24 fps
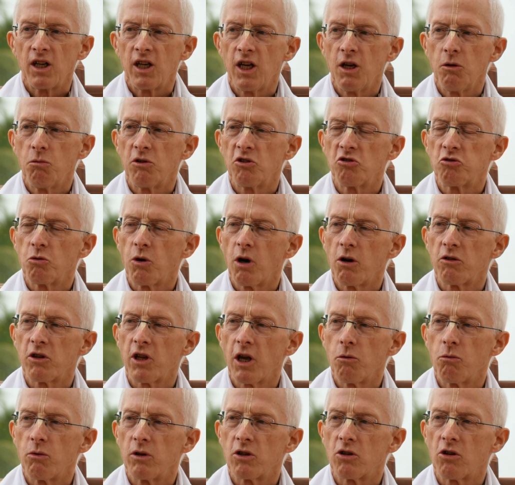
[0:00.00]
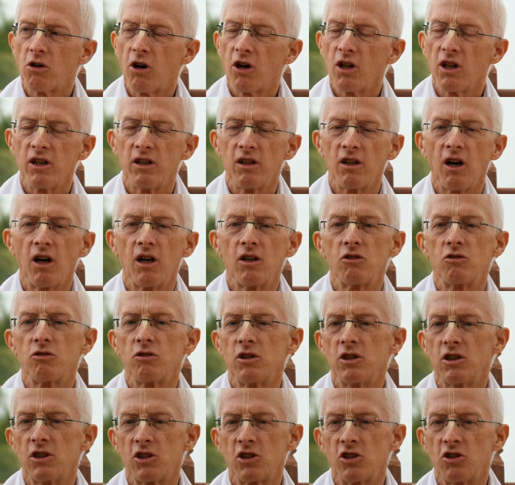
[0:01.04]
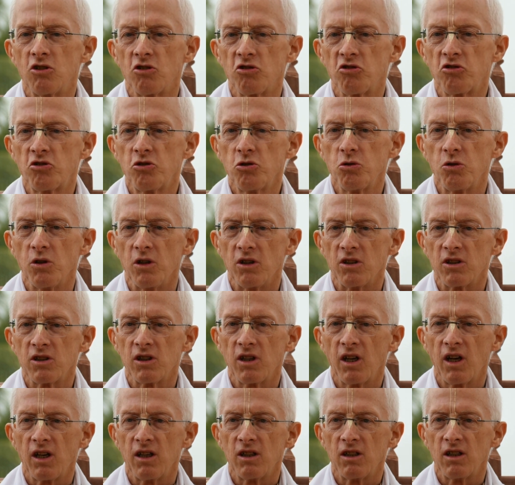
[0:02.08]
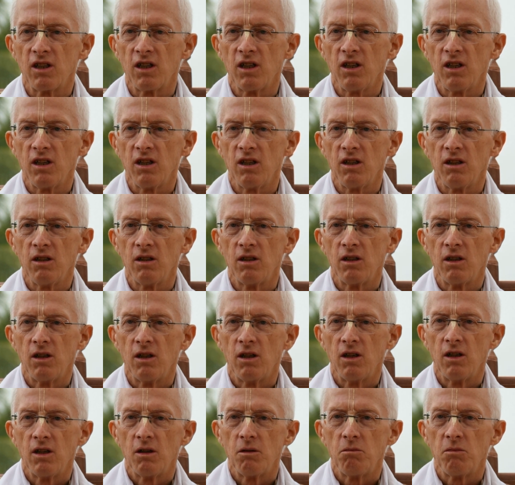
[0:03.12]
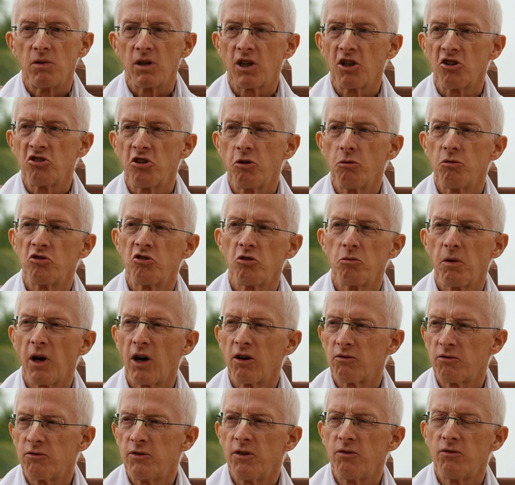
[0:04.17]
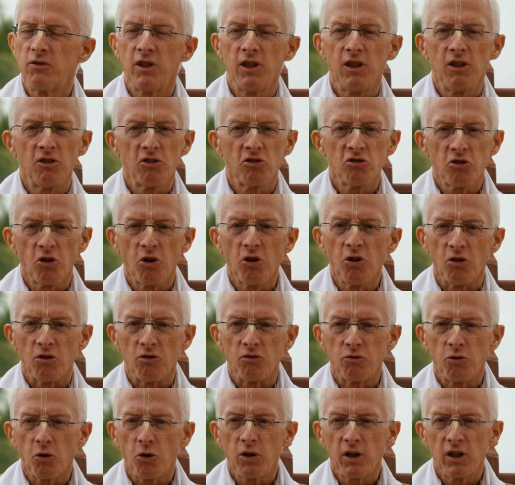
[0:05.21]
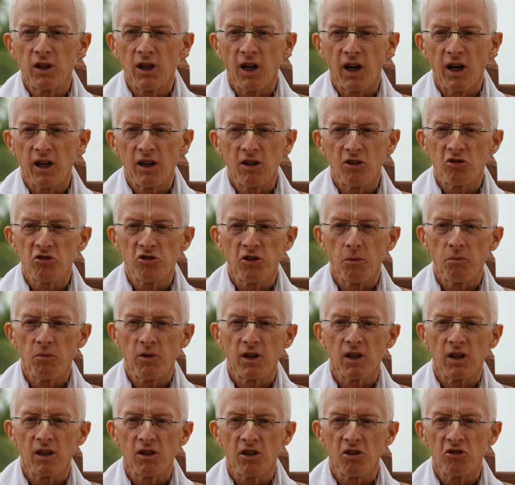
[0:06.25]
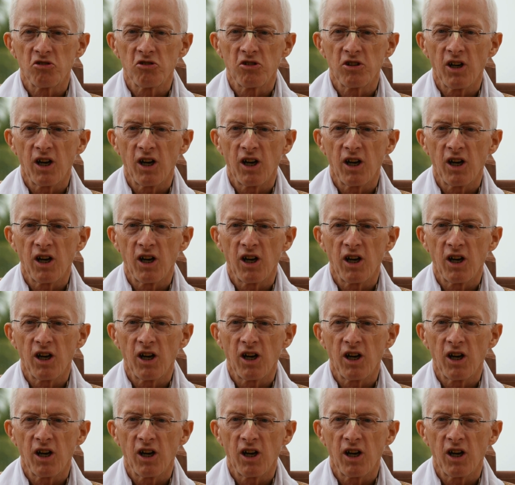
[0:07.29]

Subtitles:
he was what they would call a non-traditional student, and because he was about 50 years old, 49 or something at this